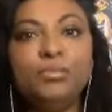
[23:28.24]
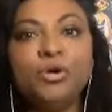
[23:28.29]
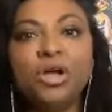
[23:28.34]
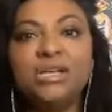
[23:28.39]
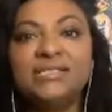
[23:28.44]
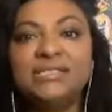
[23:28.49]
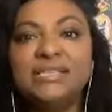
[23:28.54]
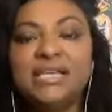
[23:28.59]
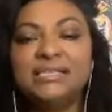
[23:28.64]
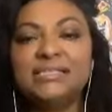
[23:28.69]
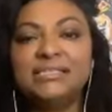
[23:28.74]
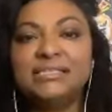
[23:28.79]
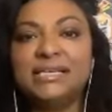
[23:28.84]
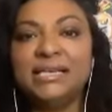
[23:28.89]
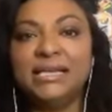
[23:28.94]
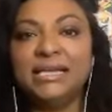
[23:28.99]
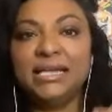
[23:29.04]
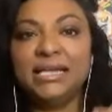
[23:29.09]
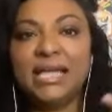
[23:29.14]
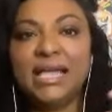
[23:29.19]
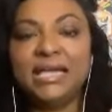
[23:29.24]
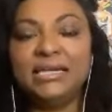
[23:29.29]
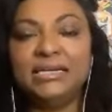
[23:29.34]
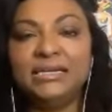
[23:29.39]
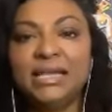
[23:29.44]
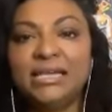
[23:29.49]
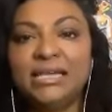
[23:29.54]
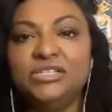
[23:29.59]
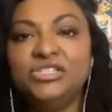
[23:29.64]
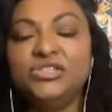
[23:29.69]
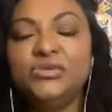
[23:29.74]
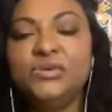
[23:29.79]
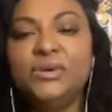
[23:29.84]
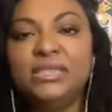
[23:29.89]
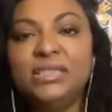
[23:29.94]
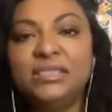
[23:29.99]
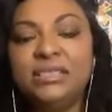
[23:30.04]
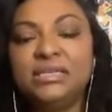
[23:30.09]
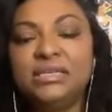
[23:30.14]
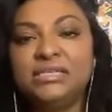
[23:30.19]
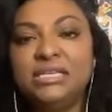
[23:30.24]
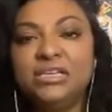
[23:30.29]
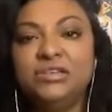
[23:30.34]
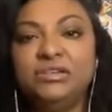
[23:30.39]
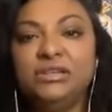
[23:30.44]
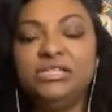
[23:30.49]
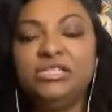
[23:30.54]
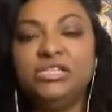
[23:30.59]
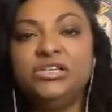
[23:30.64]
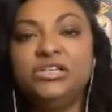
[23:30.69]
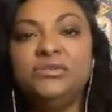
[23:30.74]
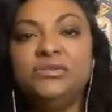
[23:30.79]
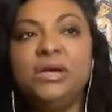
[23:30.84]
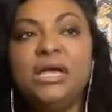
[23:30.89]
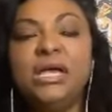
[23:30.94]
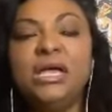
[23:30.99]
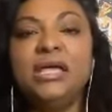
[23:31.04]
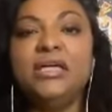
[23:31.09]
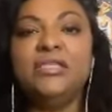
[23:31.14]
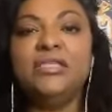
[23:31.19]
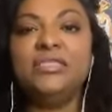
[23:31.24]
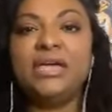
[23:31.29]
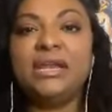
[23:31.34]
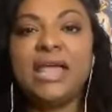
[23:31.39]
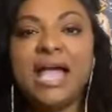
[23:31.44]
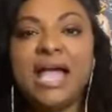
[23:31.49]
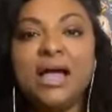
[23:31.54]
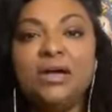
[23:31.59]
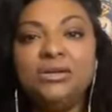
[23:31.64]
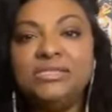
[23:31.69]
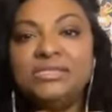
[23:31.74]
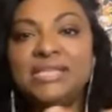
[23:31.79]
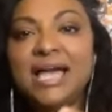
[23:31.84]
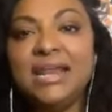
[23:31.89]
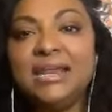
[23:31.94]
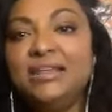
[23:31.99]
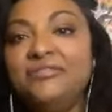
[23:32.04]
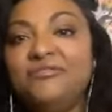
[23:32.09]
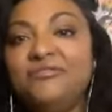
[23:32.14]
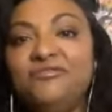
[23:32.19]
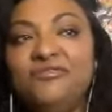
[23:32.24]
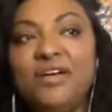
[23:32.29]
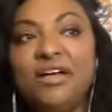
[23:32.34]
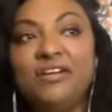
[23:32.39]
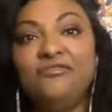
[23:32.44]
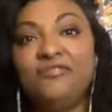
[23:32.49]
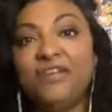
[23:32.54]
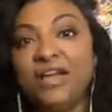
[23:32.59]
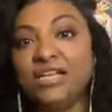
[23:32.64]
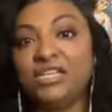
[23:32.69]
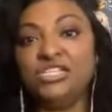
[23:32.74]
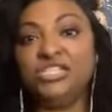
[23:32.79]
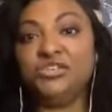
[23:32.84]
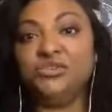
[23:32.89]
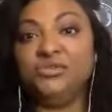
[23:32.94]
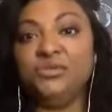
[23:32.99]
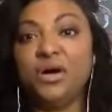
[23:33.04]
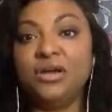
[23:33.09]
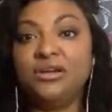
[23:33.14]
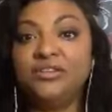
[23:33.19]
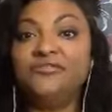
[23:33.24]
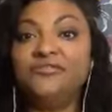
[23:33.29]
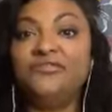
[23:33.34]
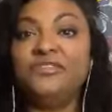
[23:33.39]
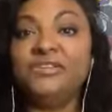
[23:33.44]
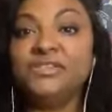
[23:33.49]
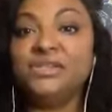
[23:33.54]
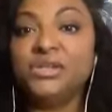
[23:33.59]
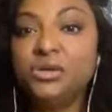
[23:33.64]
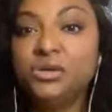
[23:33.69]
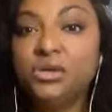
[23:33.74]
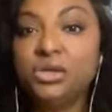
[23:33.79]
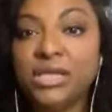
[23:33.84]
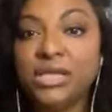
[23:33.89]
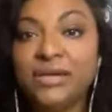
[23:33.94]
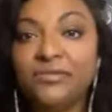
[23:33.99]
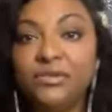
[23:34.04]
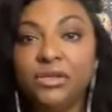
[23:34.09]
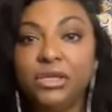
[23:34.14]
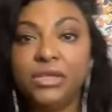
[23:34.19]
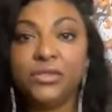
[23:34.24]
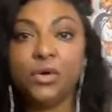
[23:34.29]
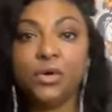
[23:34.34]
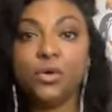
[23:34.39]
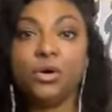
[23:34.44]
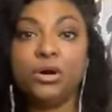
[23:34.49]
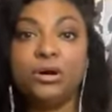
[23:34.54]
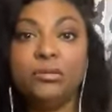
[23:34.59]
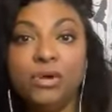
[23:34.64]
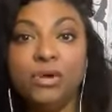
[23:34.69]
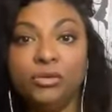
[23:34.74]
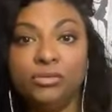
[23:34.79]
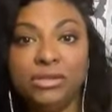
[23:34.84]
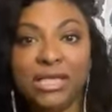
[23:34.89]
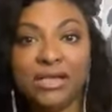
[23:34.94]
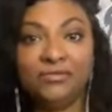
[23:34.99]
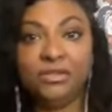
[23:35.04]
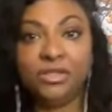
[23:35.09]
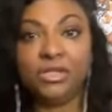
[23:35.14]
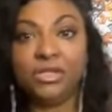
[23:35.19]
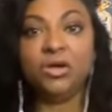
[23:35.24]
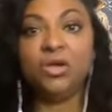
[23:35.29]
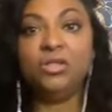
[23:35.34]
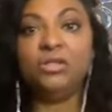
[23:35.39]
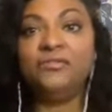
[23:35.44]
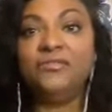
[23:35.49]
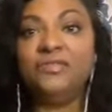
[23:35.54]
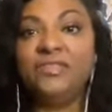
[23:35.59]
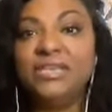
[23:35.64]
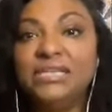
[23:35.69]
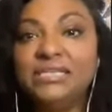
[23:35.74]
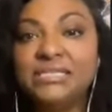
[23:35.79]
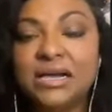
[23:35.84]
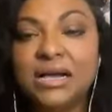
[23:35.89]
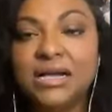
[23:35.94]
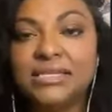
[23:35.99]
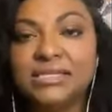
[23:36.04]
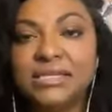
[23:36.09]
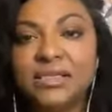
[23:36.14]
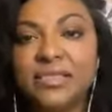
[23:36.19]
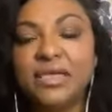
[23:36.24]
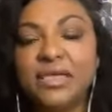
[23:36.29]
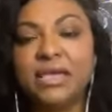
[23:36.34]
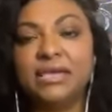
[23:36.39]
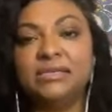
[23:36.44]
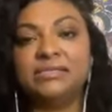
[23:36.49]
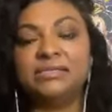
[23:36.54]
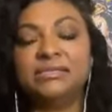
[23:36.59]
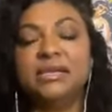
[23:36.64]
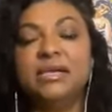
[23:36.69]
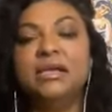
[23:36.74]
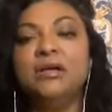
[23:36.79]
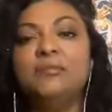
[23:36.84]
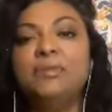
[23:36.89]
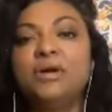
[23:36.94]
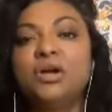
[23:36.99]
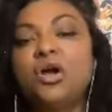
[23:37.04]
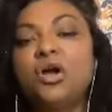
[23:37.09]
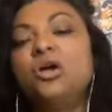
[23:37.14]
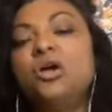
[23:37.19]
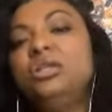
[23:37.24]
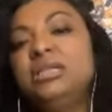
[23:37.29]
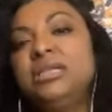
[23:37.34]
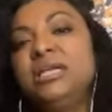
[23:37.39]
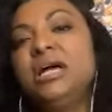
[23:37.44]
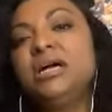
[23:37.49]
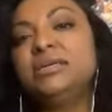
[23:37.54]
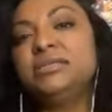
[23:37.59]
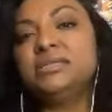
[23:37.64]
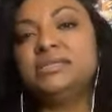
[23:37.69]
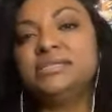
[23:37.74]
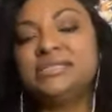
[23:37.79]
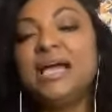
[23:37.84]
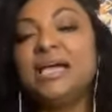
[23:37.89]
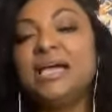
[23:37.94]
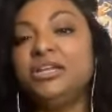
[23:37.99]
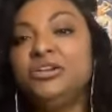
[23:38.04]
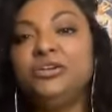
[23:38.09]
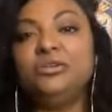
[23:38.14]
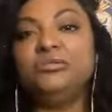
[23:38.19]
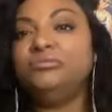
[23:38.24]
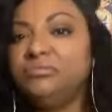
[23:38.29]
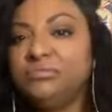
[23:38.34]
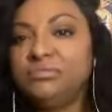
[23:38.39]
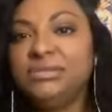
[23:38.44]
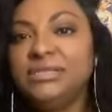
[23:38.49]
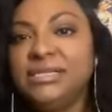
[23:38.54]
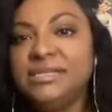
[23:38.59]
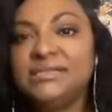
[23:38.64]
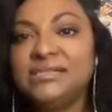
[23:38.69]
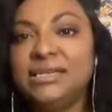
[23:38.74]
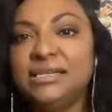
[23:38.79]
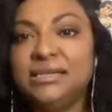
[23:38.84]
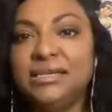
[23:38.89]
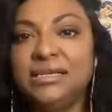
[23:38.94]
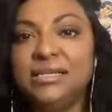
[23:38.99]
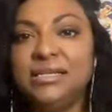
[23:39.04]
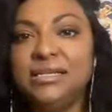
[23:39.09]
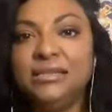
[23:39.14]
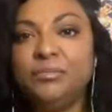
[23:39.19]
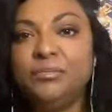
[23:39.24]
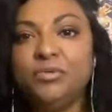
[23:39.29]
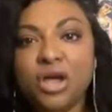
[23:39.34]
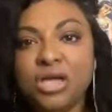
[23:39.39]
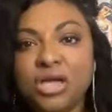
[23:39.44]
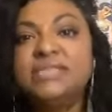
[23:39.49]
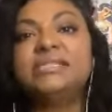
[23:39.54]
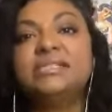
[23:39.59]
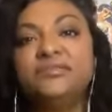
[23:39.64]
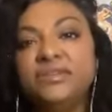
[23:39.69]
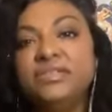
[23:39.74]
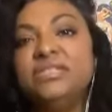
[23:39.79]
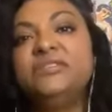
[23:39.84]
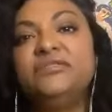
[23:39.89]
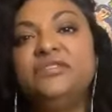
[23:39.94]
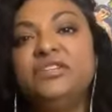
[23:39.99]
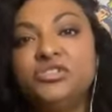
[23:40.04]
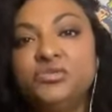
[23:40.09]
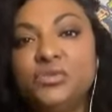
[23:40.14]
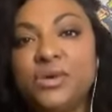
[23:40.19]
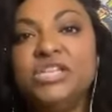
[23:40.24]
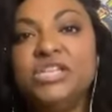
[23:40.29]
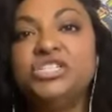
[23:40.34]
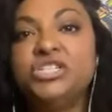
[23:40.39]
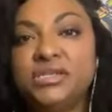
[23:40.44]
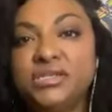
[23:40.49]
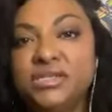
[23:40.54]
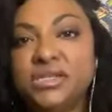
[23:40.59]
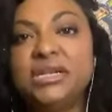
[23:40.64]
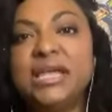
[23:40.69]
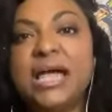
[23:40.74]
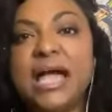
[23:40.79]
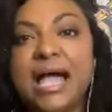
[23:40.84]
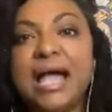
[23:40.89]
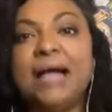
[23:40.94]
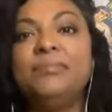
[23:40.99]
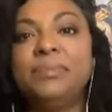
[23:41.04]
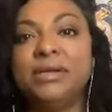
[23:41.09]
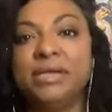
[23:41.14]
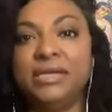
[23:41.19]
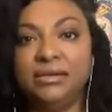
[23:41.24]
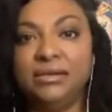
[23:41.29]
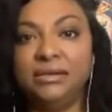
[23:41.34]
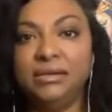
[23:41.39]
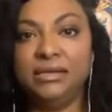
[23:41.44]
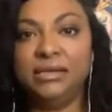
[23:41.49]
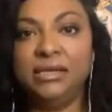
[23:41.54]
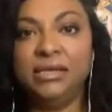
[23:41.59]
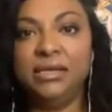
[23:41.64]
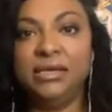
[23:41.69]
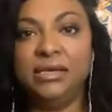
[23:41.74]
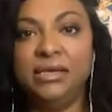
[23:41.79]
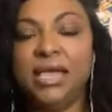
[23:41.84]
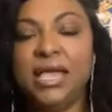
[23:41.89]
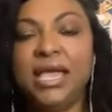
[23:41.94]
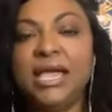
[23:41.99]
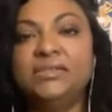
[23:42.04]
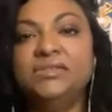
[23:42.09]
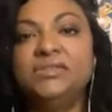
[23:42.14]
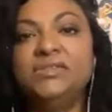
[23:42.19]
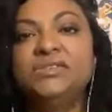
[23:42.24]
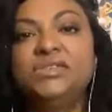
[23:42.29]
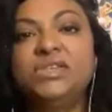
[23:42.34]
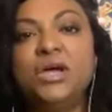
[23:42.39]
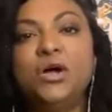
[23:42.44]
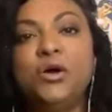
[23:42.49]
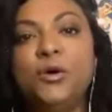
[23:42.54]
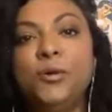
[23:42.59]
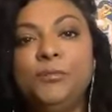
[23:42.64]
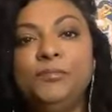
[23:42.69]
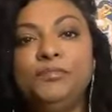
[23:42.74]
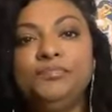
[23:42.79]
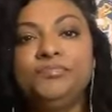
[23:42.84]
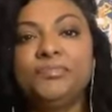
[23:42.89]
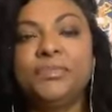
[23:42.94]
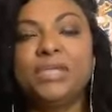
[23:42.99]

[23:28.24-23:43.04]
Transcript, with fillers: processing and and doing the things that you need to do then how does that affect you on a physical level and the hormone level and all of these kinds of things mm-hmm. but carl jung said you know listen it, the process of individuation is going to happen and mm-hmm. so